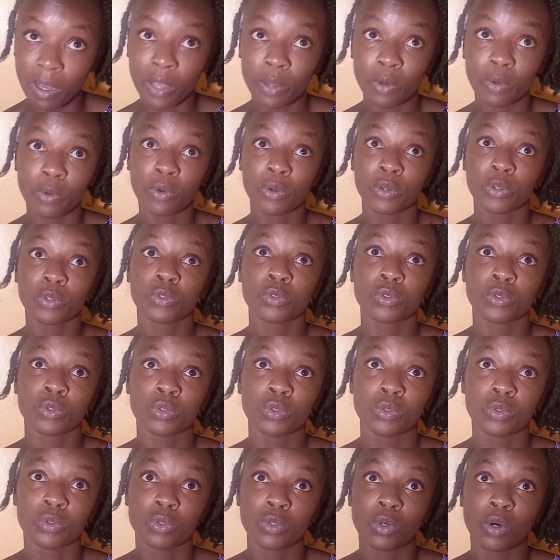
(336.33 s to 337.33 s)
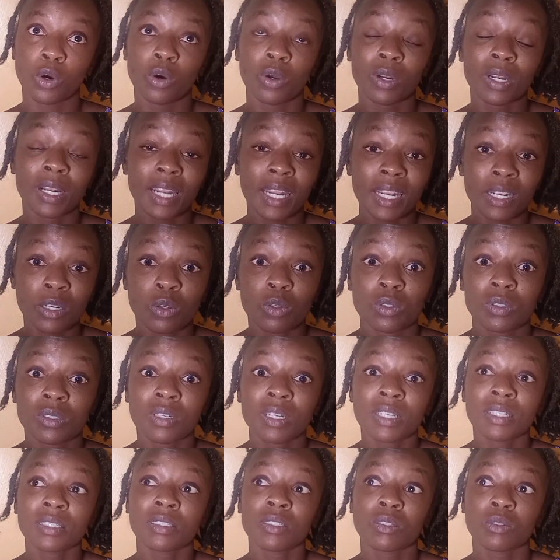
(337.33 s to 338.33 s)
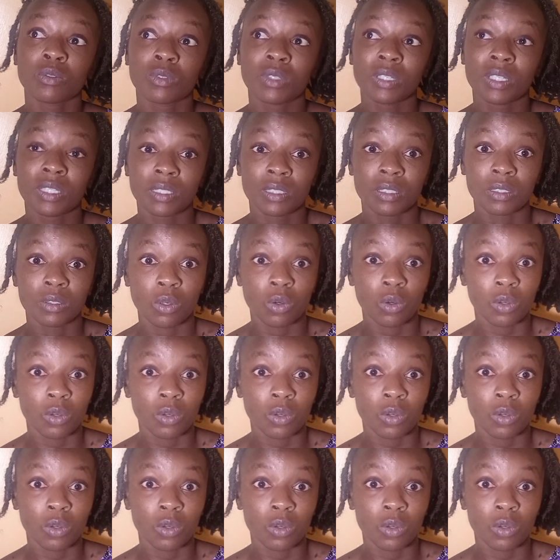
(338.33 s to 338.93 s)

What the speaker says: Are you going to do online? Because right now there's